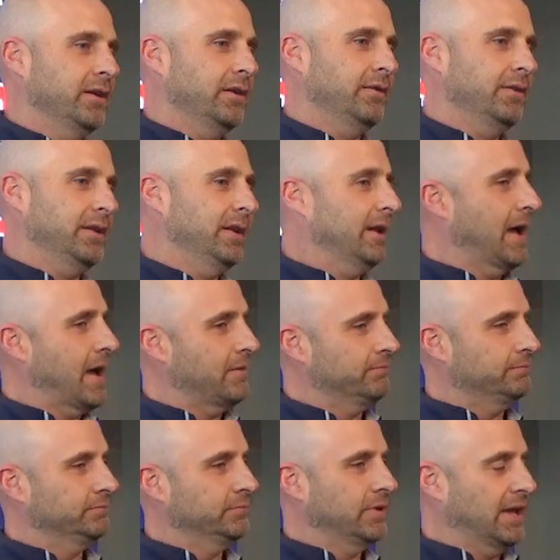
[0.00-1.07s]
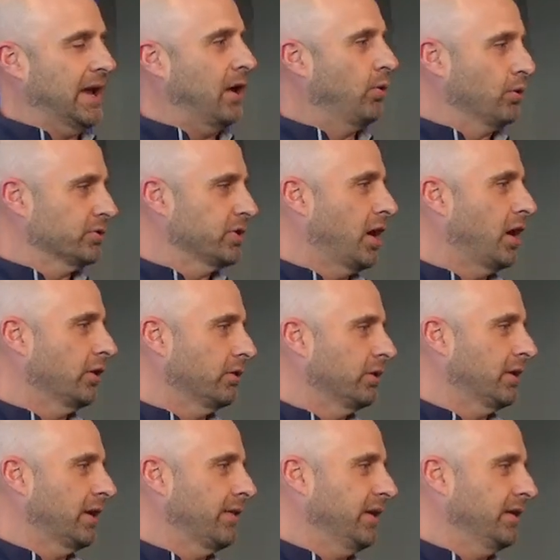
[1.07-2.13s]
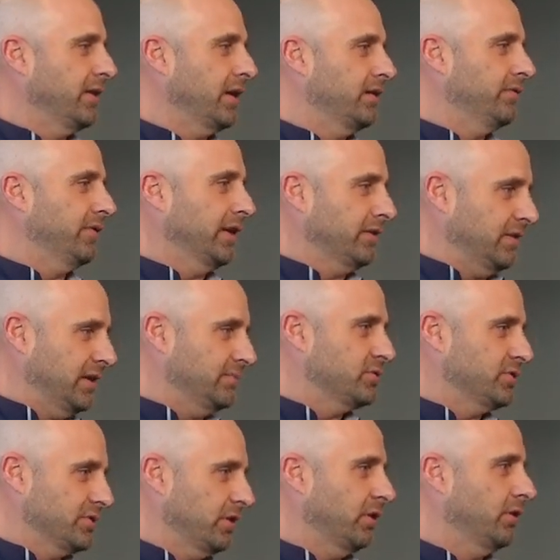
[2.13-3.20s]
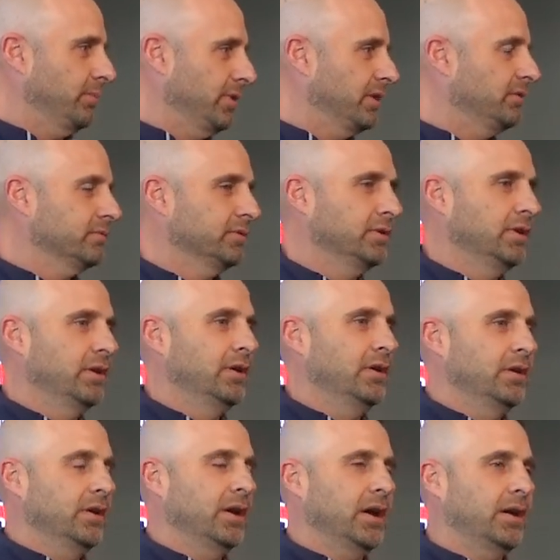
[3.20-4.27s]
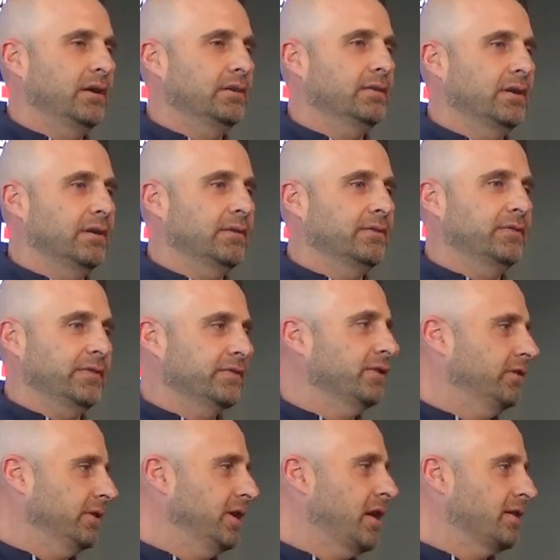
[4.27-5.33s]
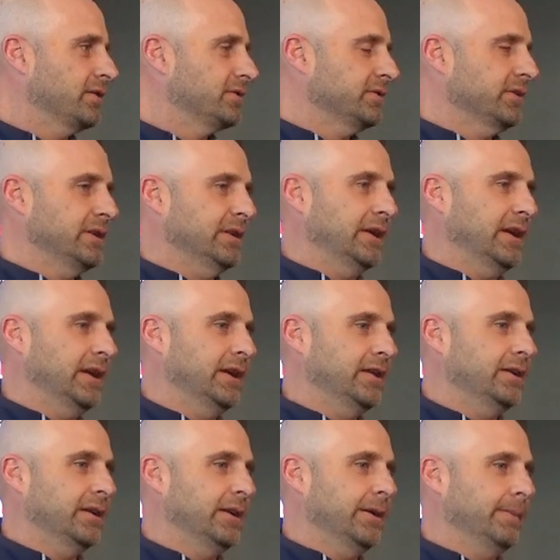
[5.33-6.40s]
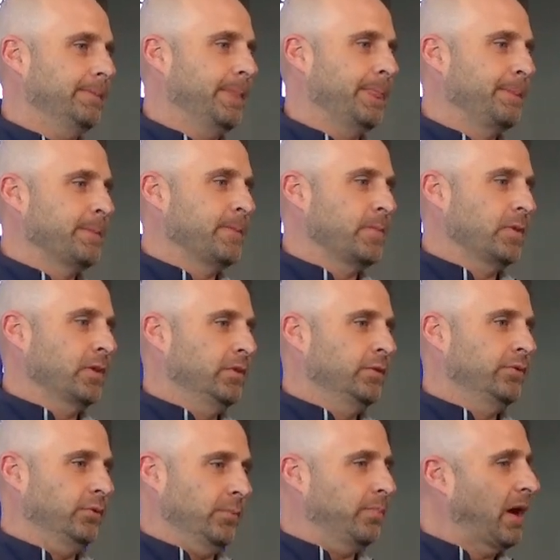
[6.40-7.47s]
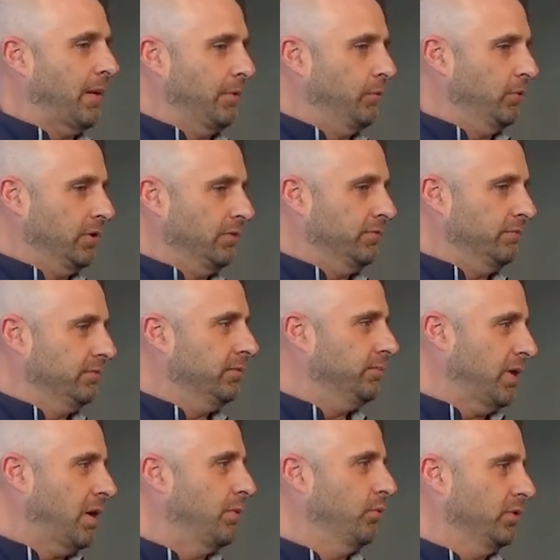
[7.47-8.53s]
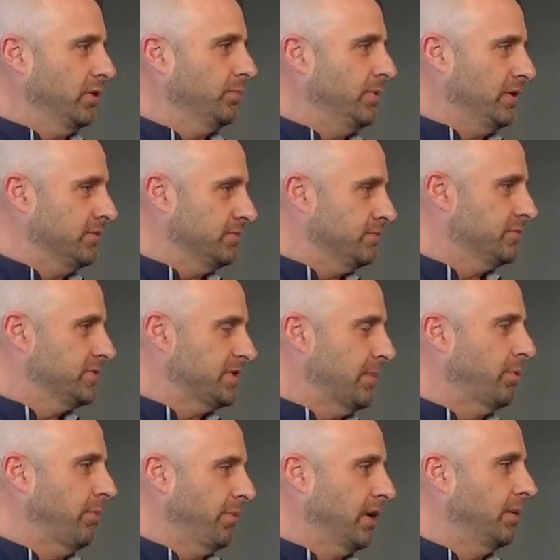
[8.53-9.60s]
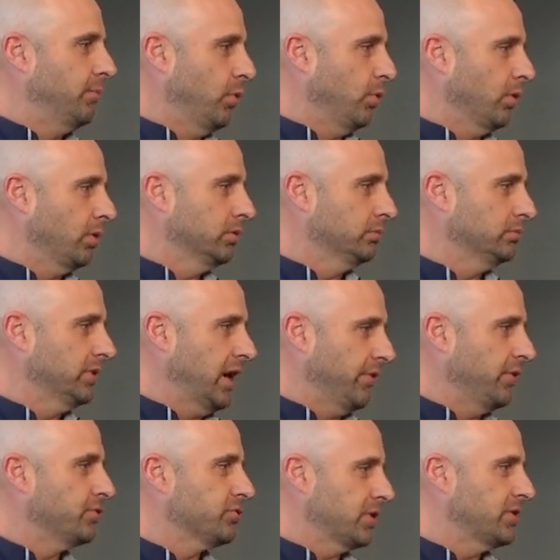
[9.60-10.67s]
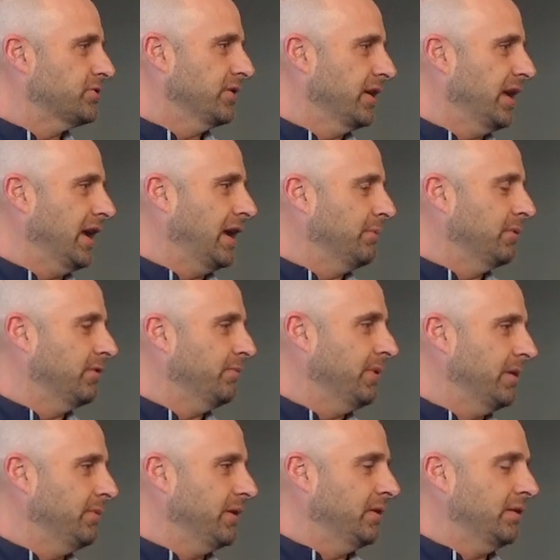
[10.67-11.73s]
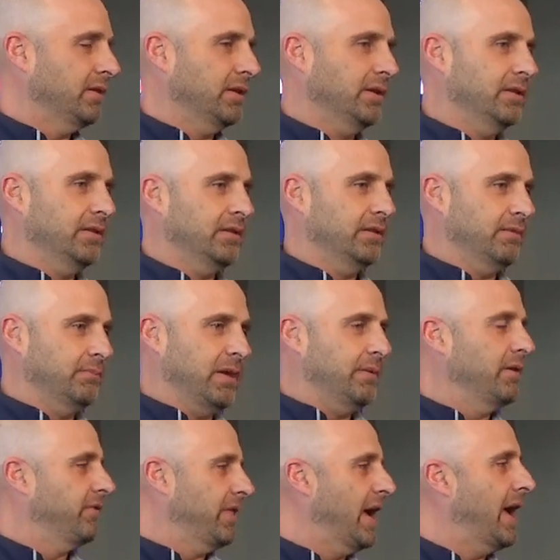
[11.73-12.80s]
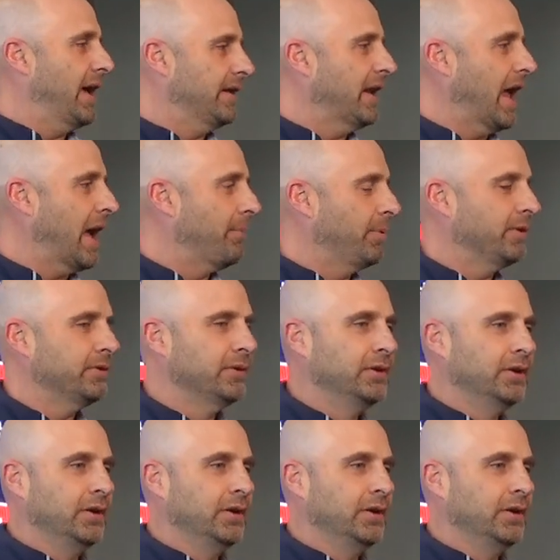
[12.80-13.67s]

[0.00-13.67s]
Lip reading: then he got horse collared, and I think that affected him just a little bit physically, honestly. So it probably would have been supplemented more down the stretch of the game if that hadn't happened.